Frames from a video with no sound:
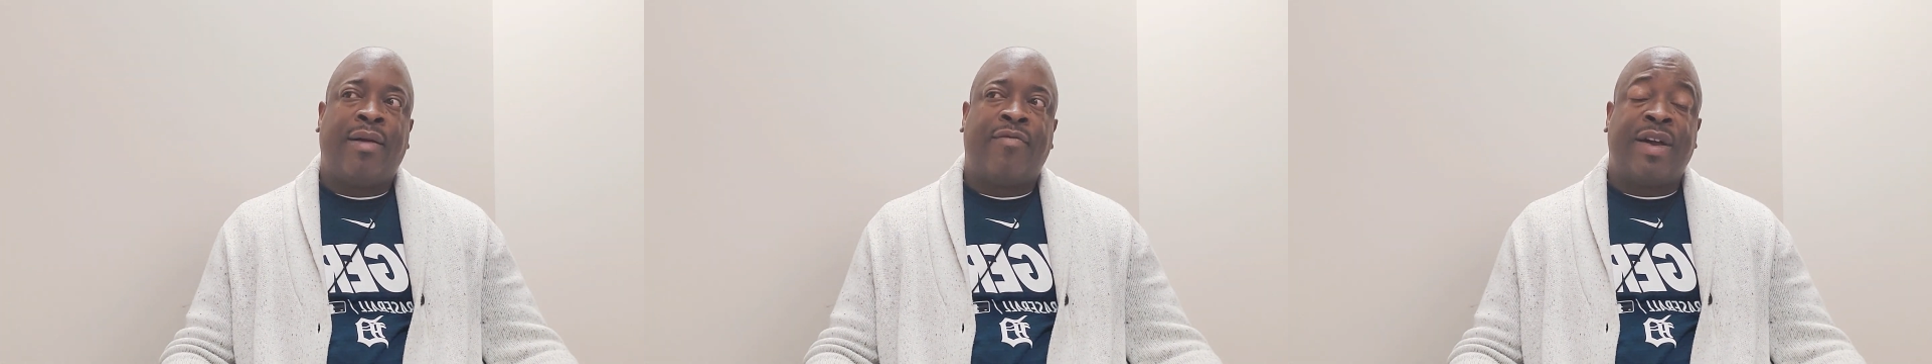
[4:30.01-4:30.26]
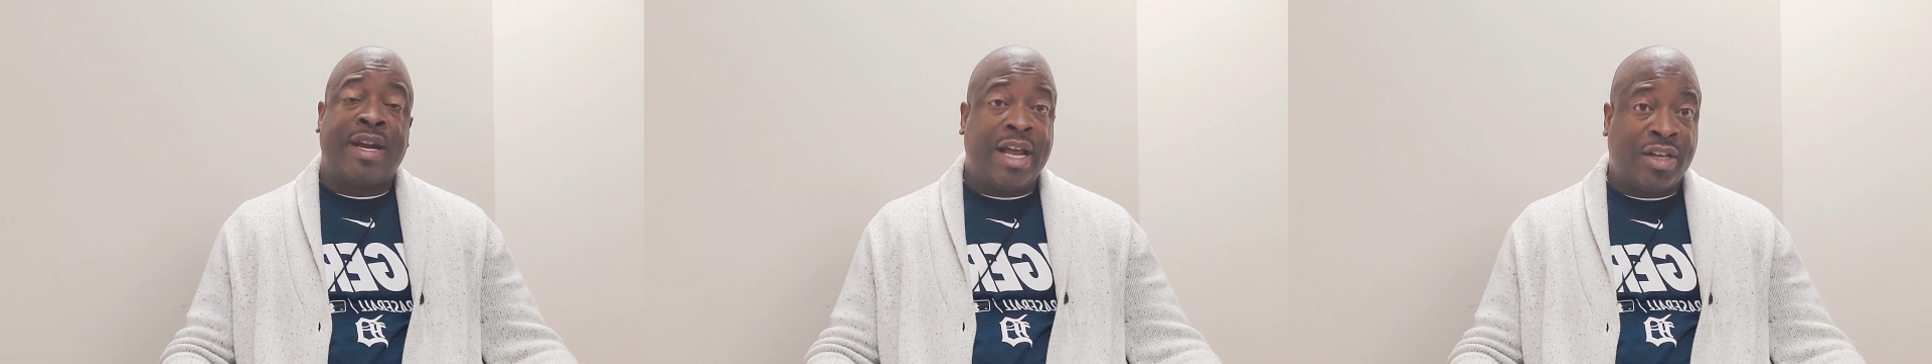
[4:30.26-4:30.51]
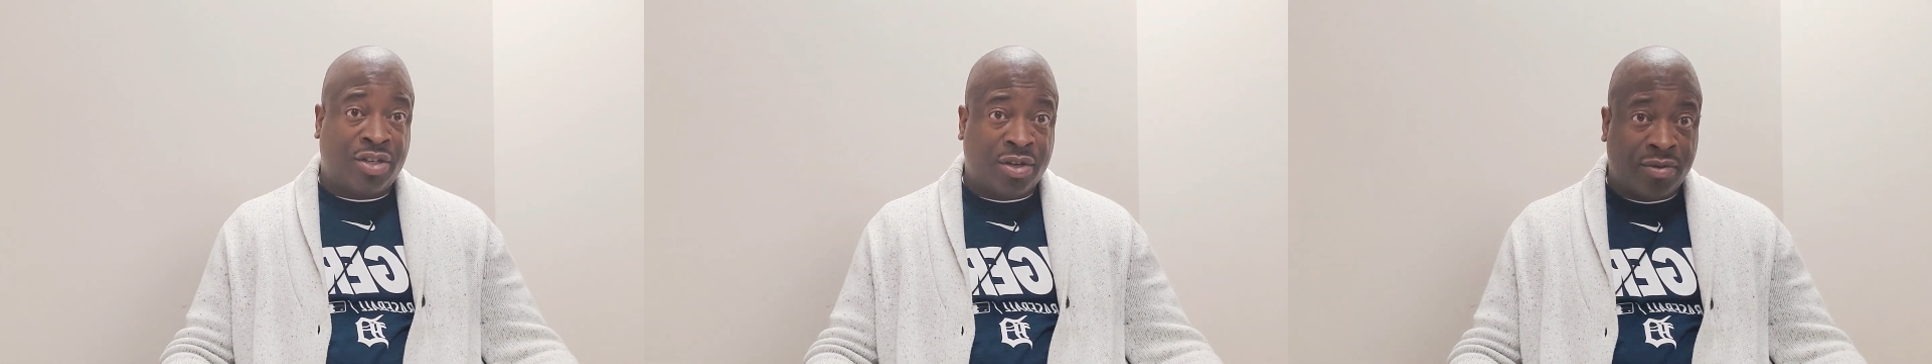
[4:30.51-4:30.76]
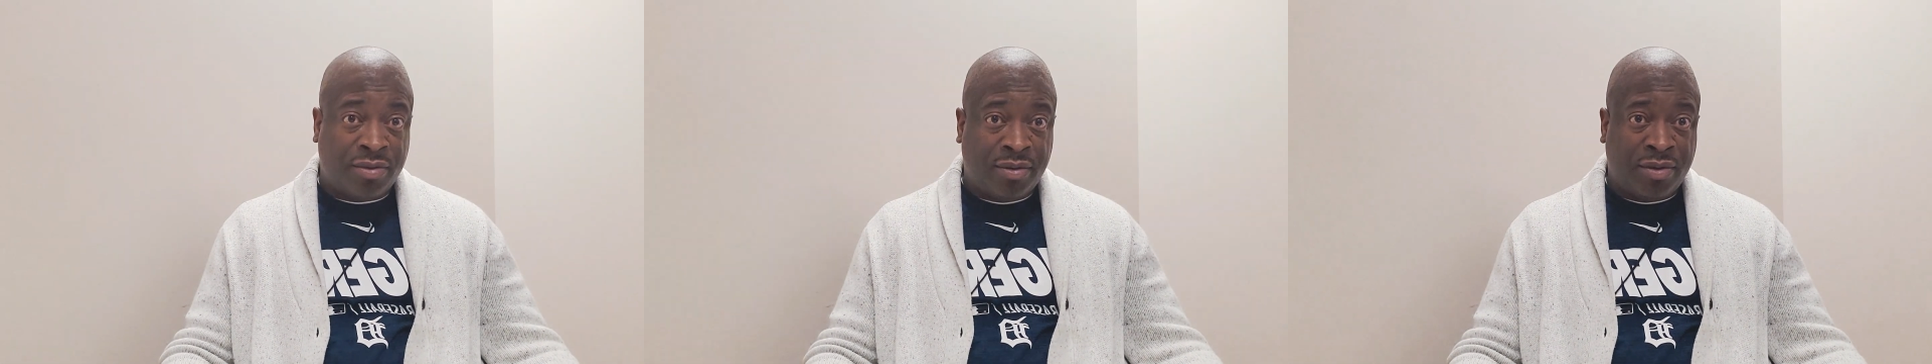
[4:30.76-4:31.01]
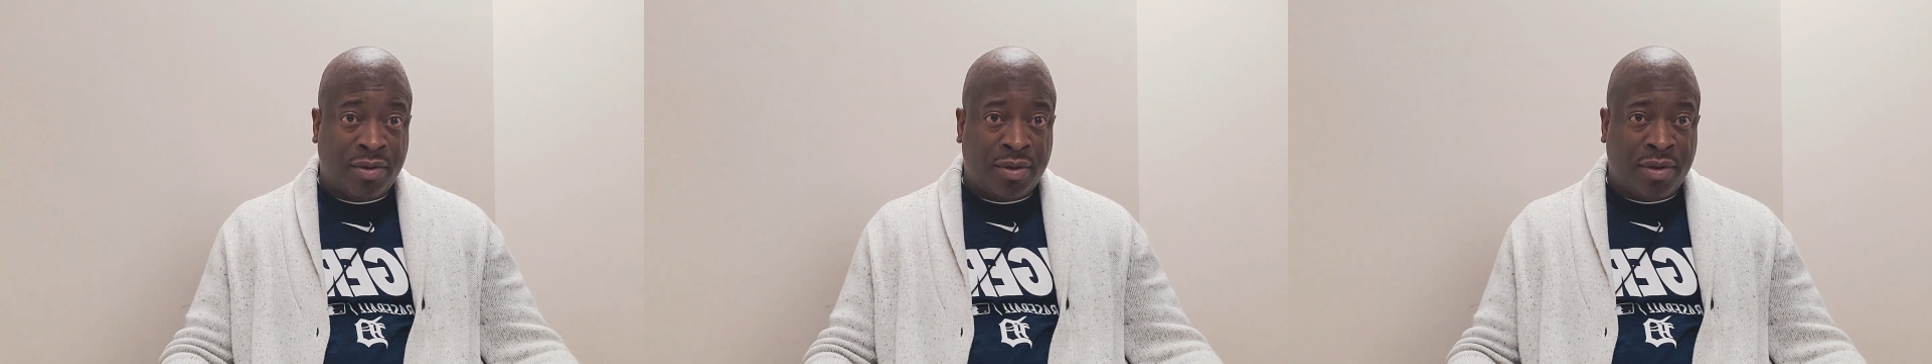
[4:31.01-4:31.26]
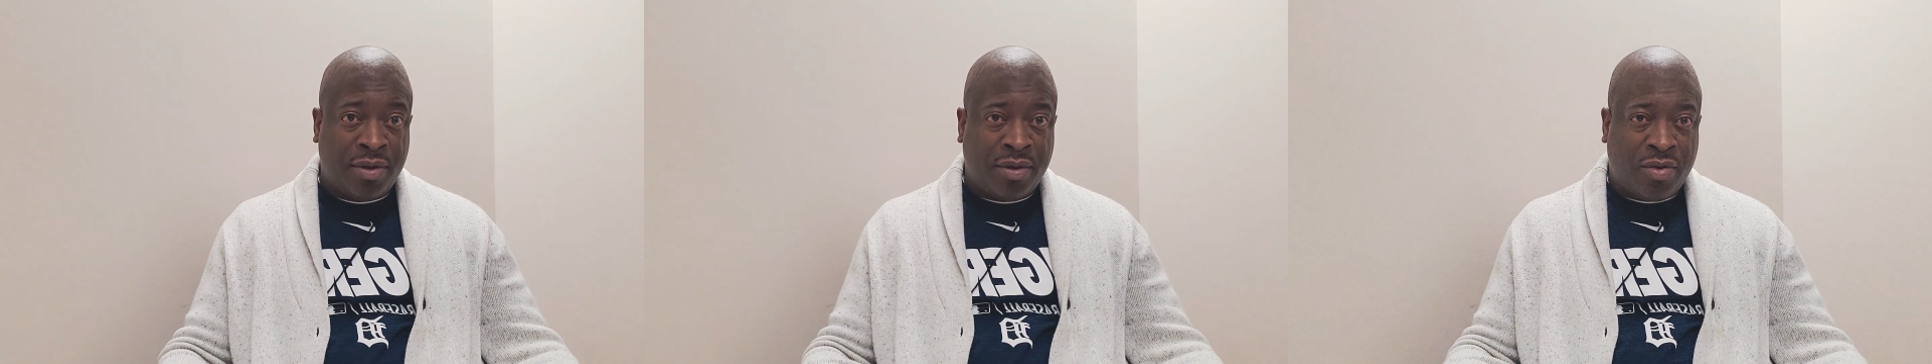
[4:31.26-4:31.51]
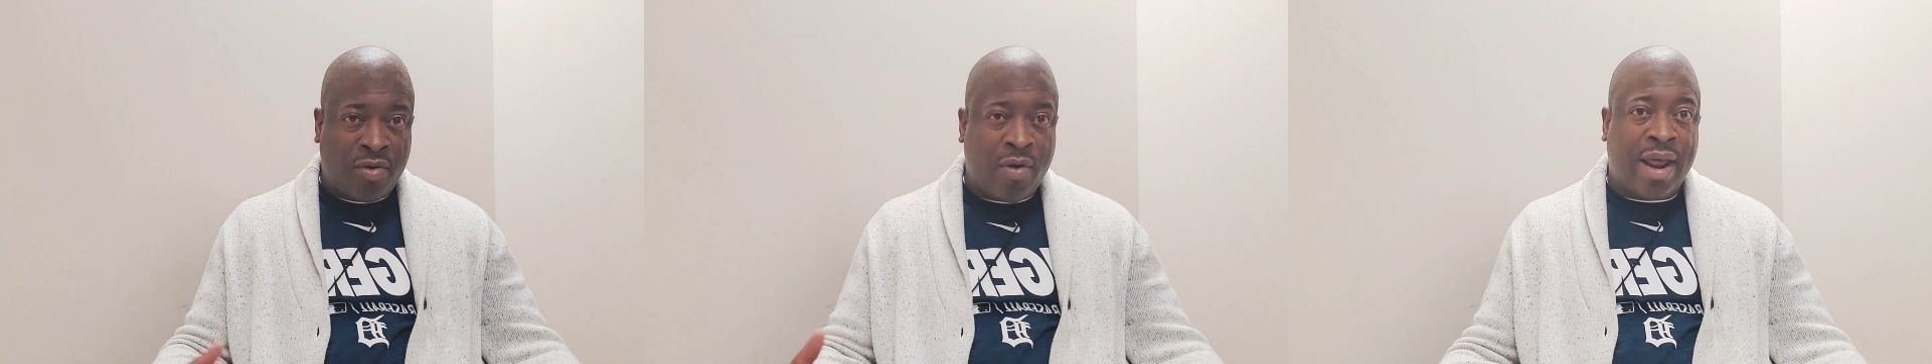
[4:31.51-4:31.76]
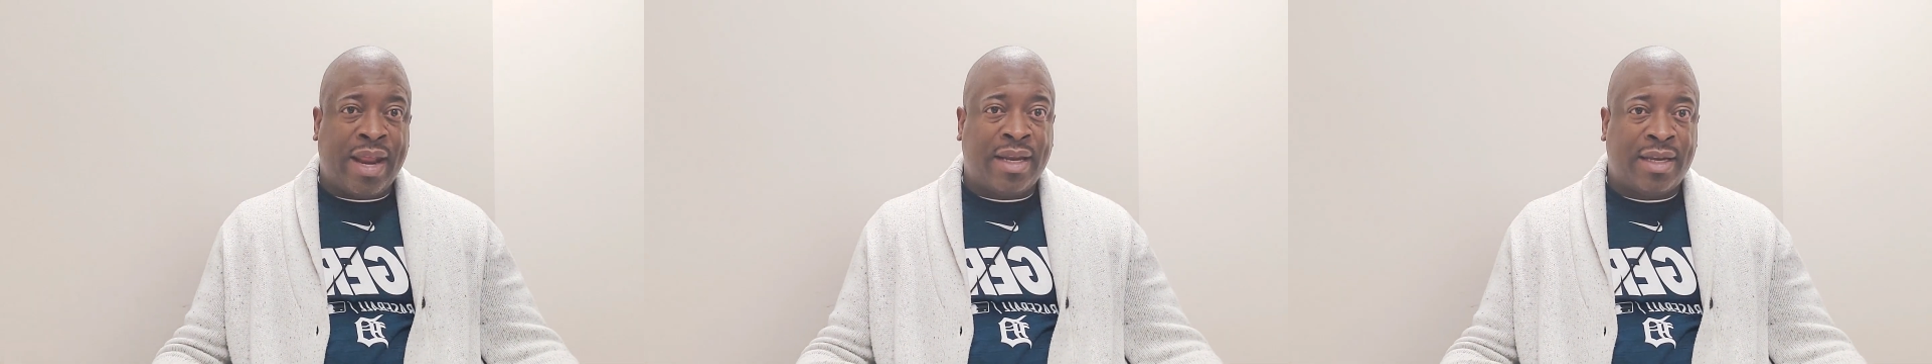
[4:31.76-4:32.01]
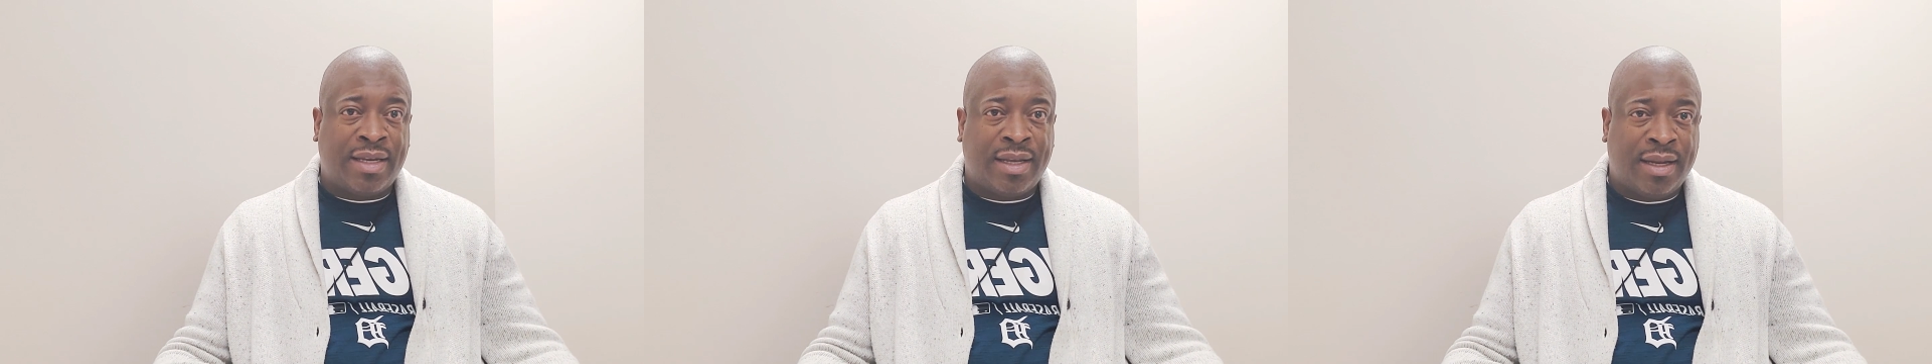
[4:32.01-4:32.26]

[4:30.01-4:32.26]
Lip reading: financial credit,